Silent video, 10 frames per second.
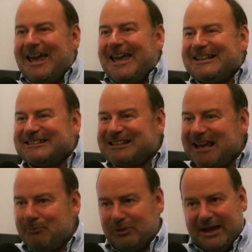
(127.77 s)

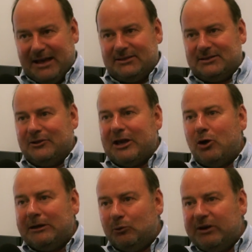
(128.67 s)
Except that the
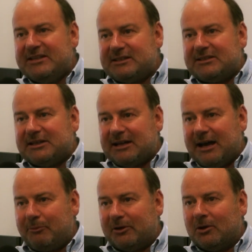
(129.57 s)
only reason it did
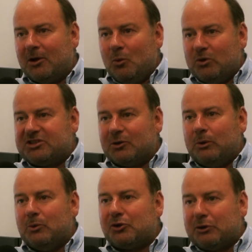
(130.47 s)
happen was that
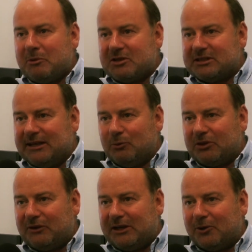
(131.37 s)
we were 3 months late with
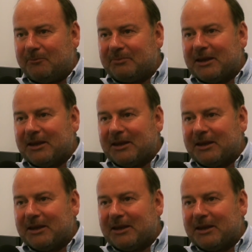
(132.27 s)
the video,